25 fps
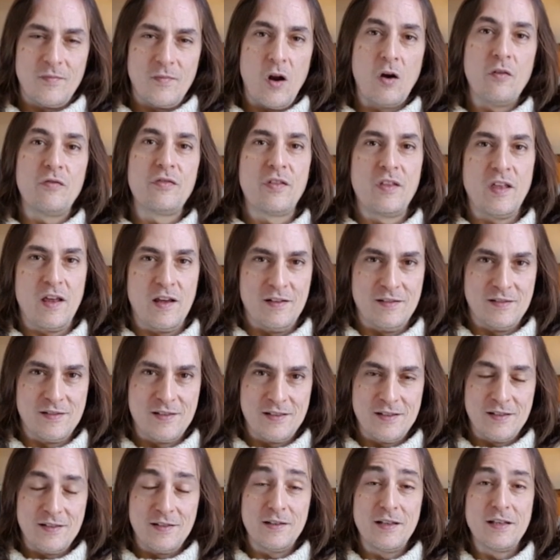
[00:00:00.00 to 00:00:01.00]
of
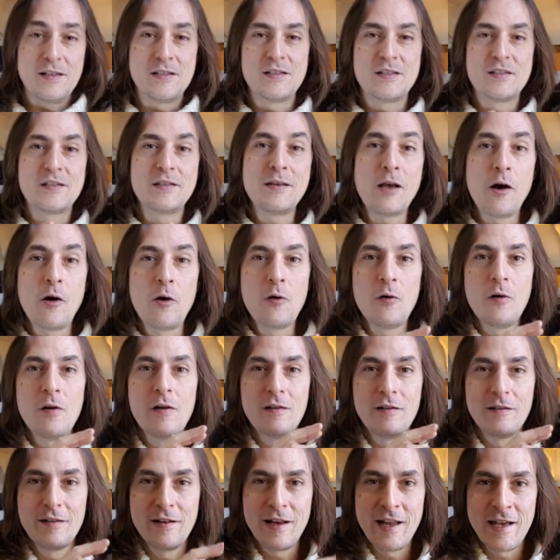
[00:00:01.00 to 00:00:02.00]
things. The
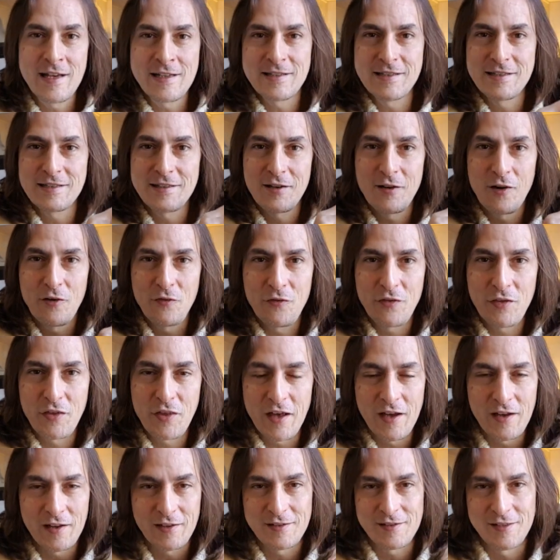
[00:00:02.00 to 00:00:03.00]
so-ness of
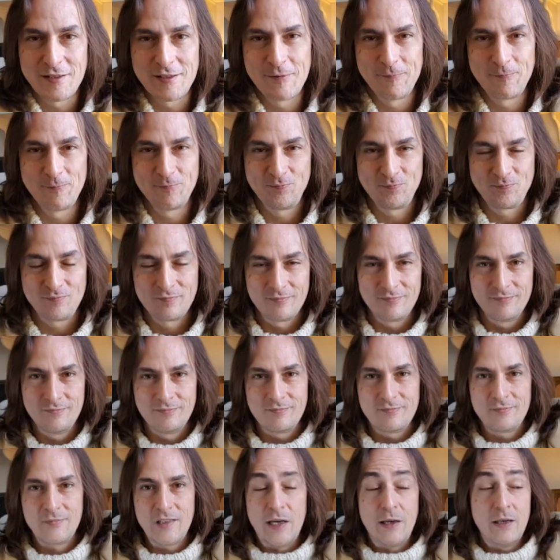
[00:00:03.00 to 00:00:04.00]
things.
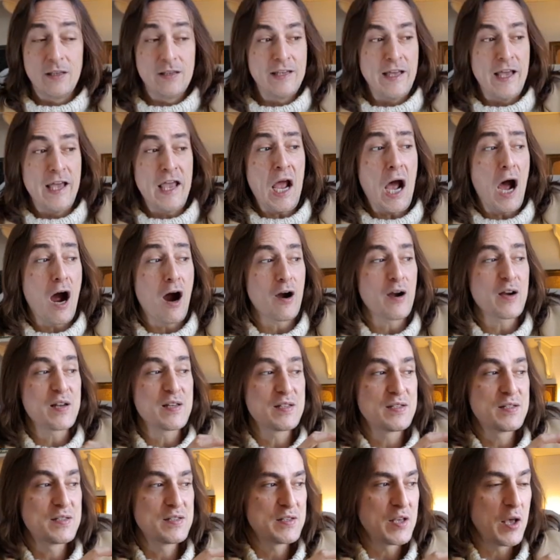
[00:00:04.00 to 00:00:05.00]
They are
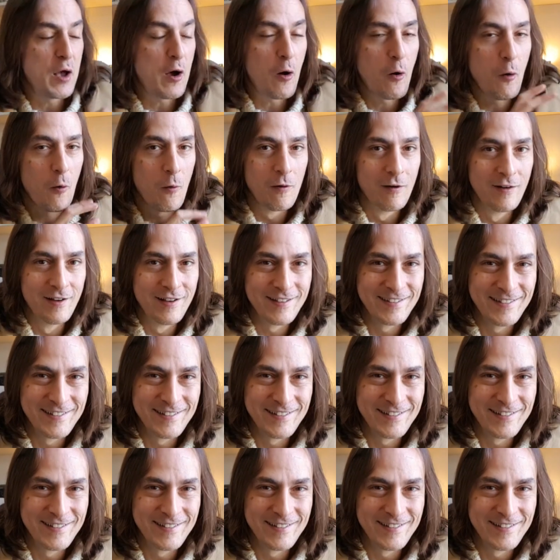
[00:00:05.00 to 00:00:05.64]
so.